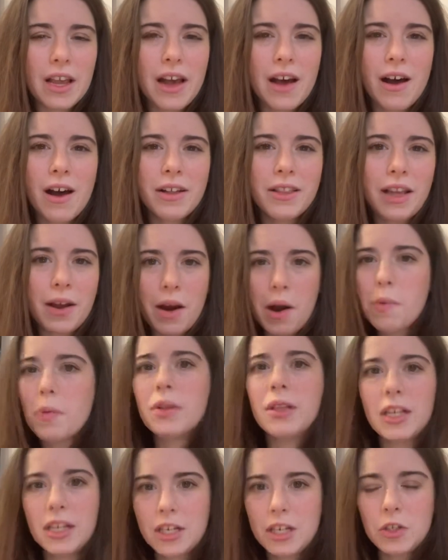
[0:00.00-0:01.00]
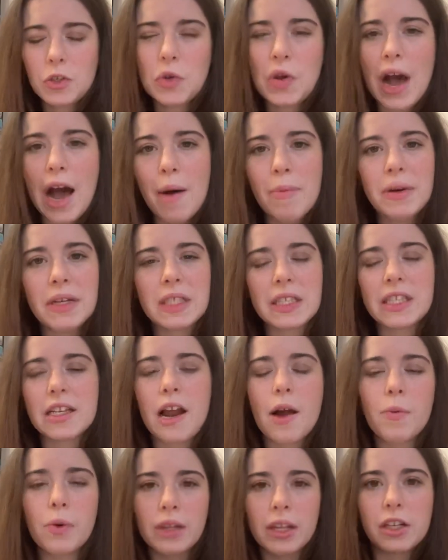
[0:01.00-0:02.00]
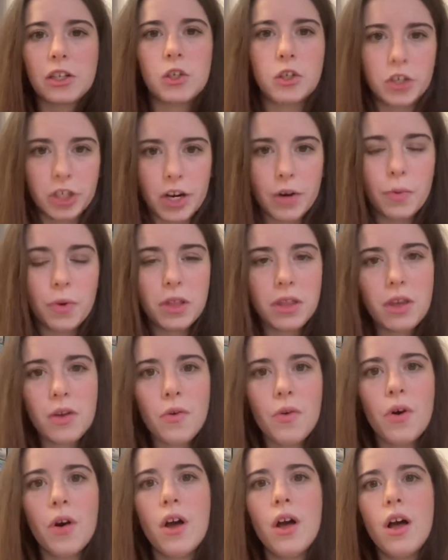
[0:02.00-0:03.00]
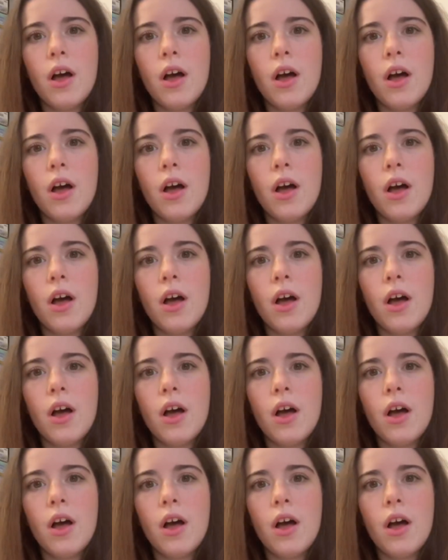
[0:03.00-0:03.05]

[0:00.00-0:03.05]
that are related to habits that I would like to share with you,